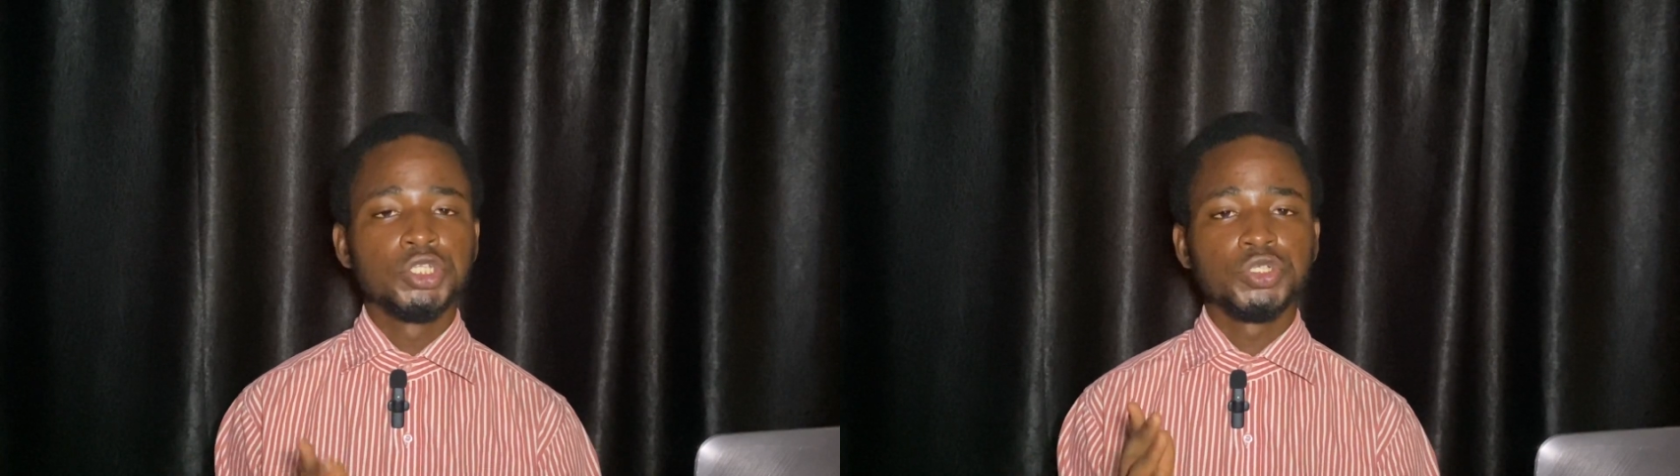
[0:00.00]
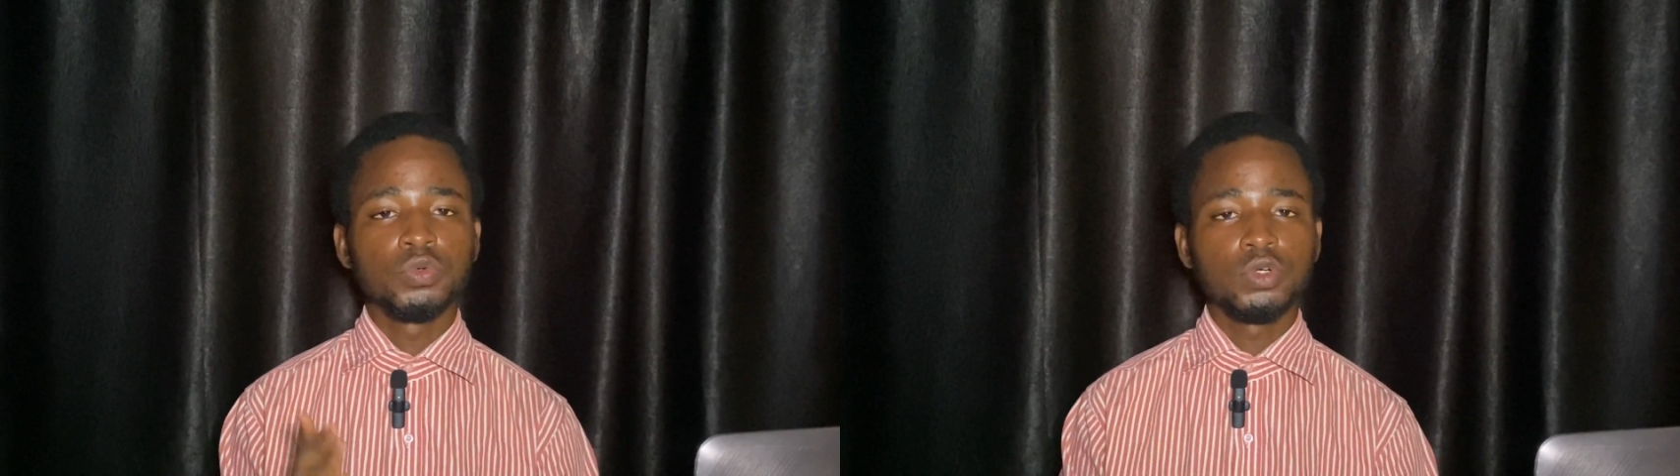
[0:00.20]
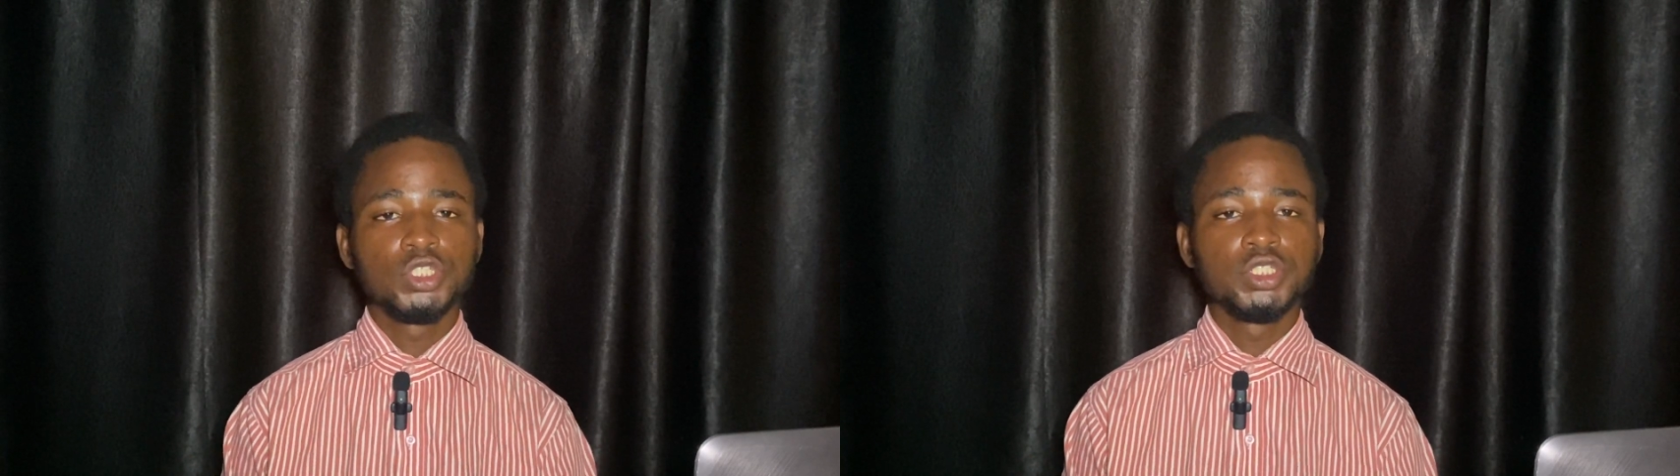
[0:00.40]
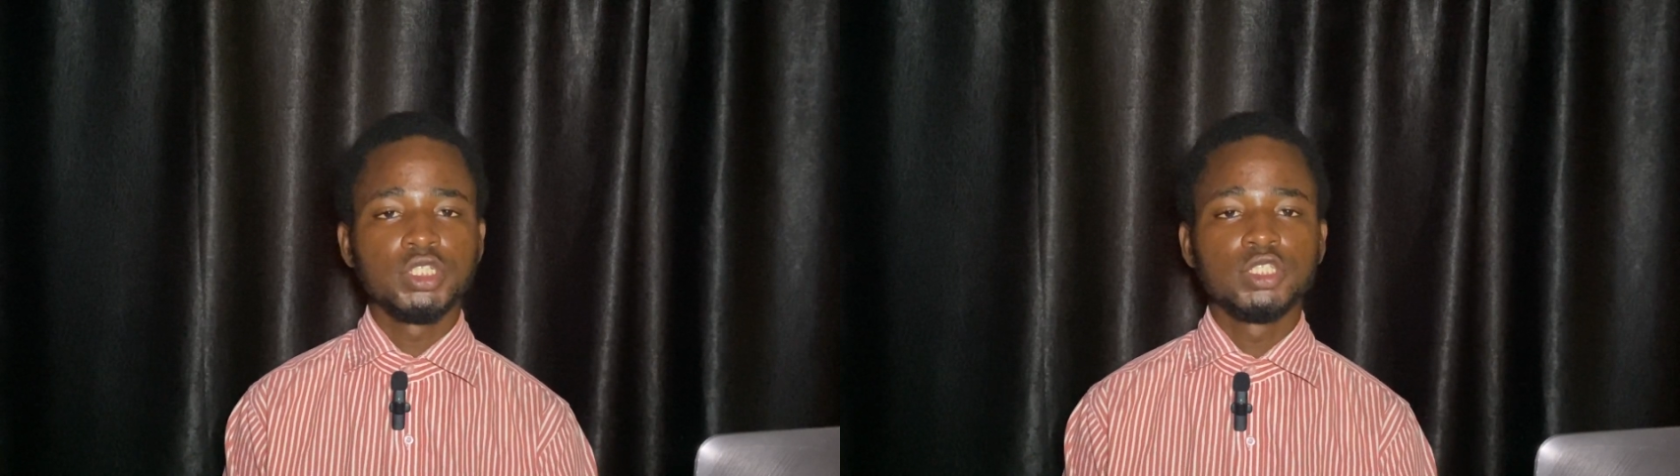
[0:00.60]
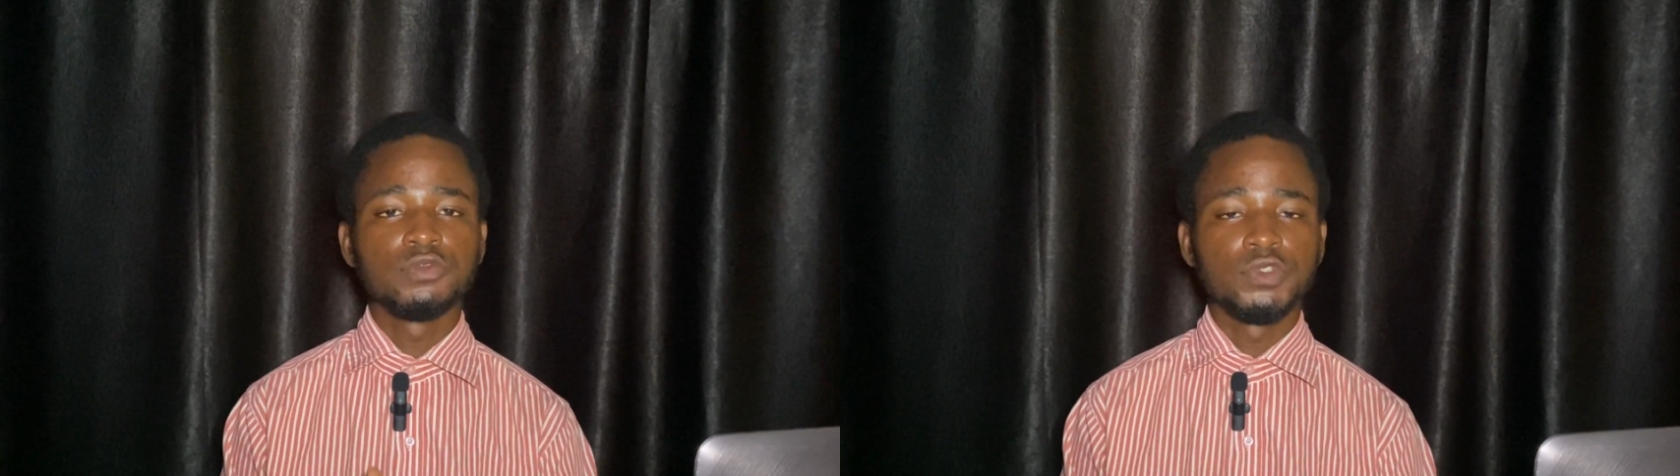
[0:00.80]
You should watch
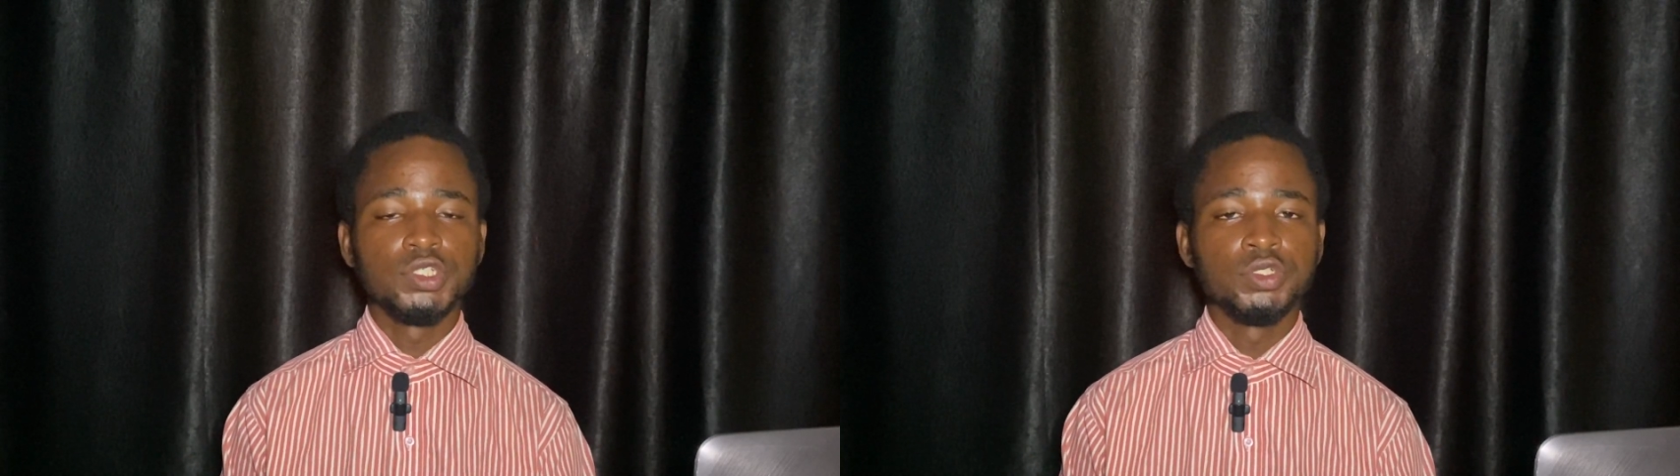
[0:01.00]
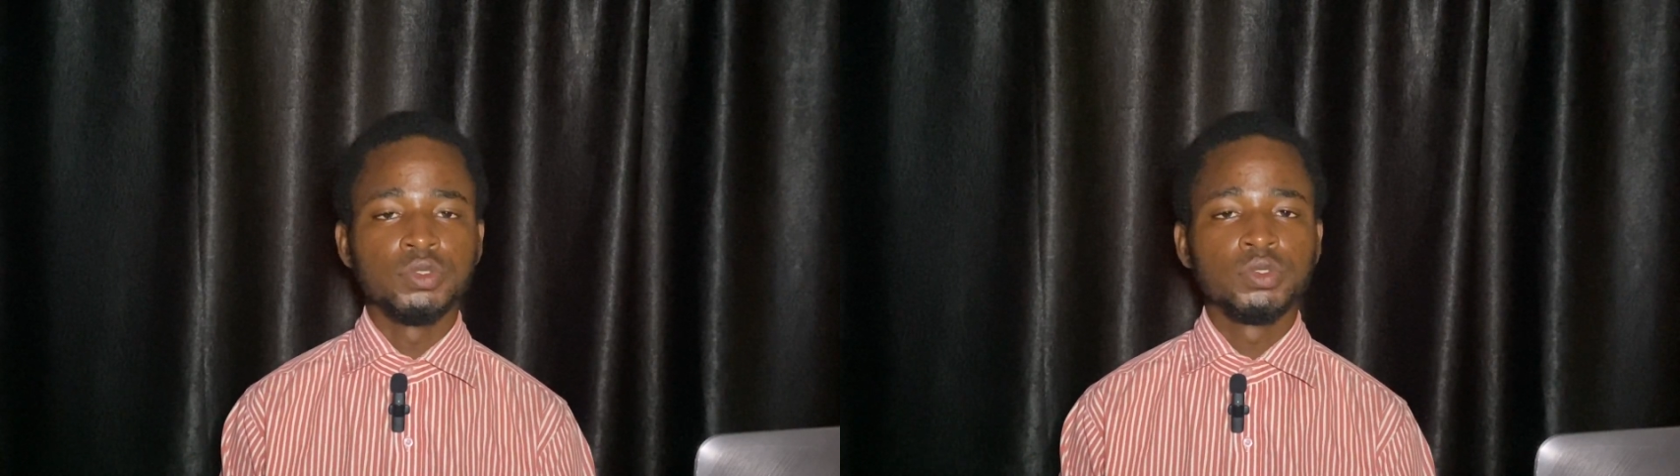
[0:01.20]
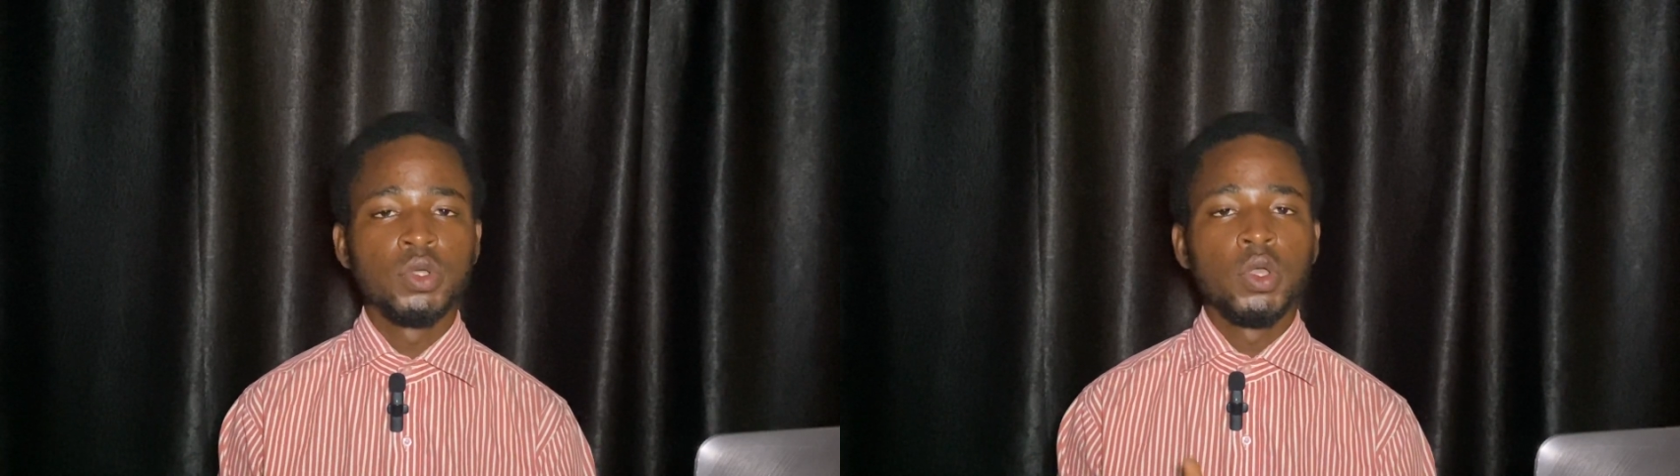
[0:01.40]
this video